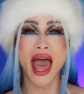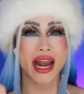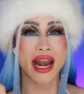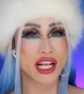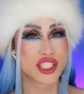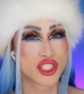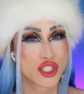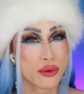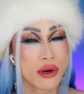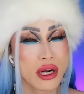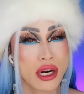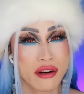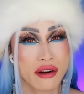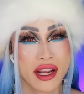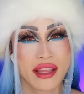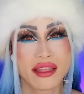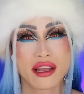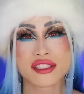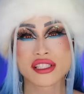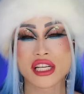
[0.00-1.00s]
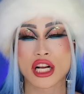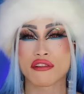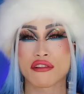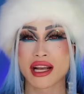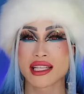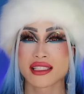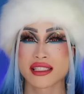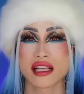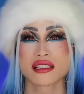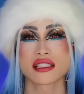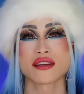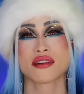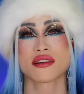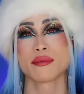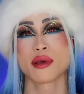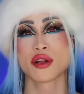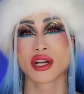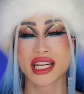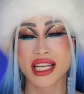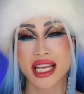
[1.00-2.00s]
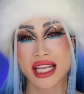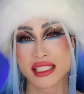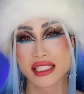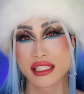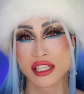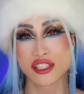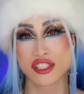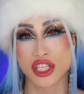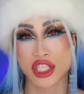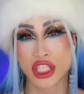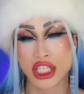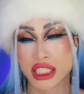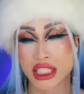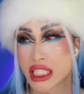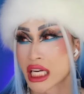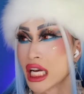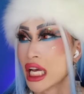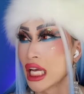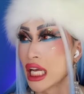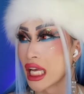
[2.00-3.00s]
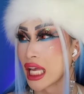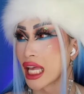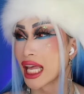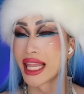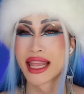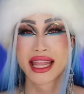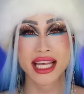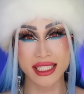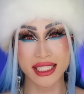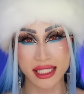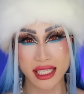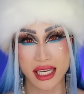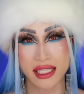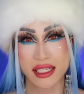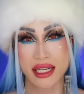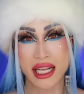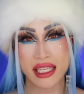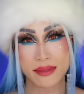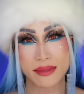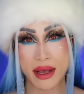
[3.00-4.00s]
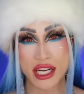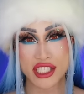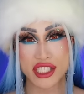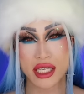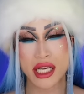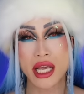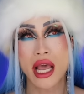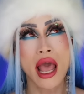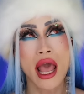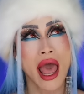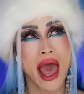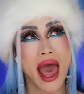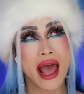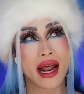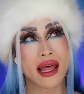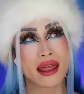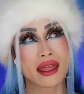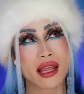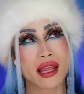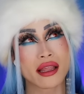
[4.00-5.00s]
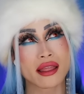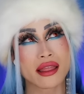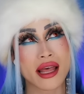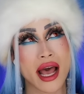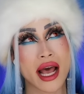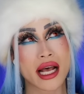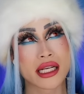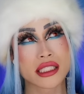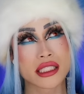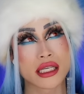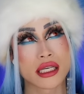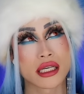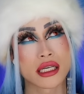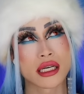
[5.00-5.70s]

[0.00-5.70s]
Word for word: And I do agree there's a great sense of community and sisterhood in this season especially, and I think that